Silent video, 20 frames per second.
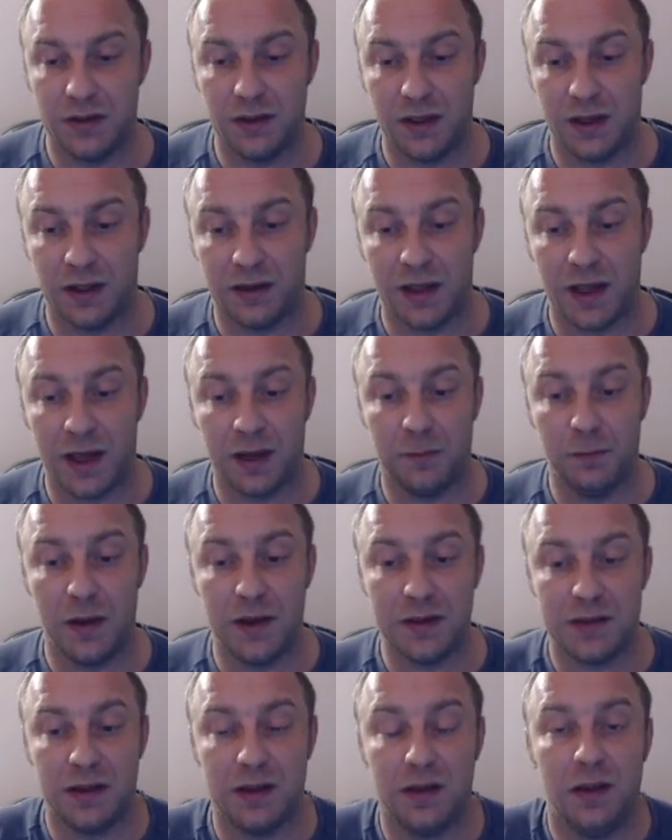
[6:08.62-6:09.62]
in the attack.
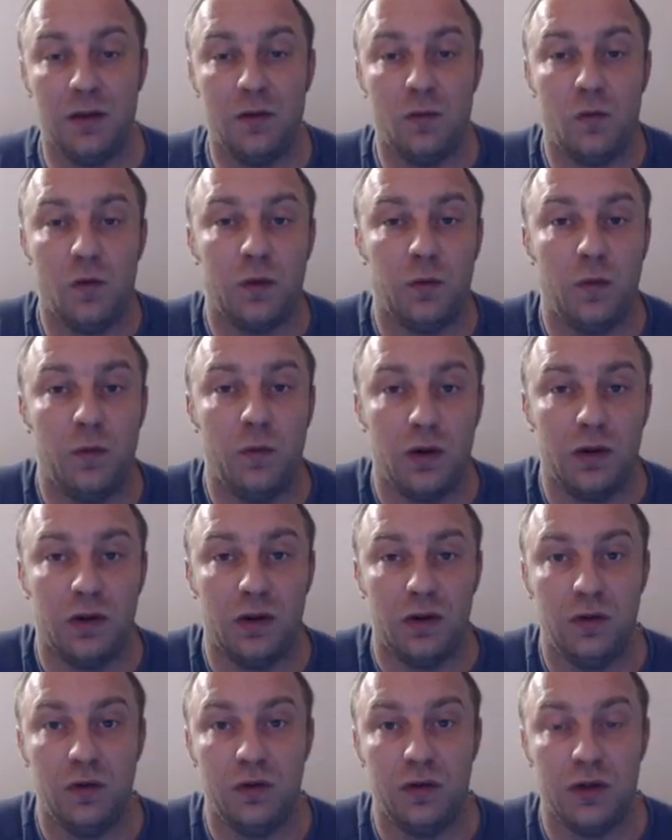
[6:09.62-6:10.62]
Basically what we want
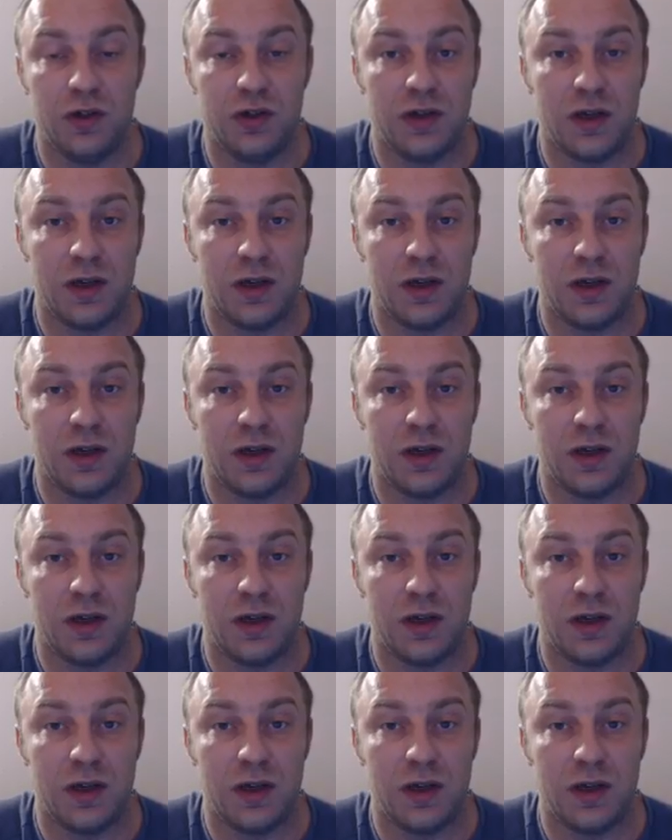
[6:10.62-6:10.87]
to do is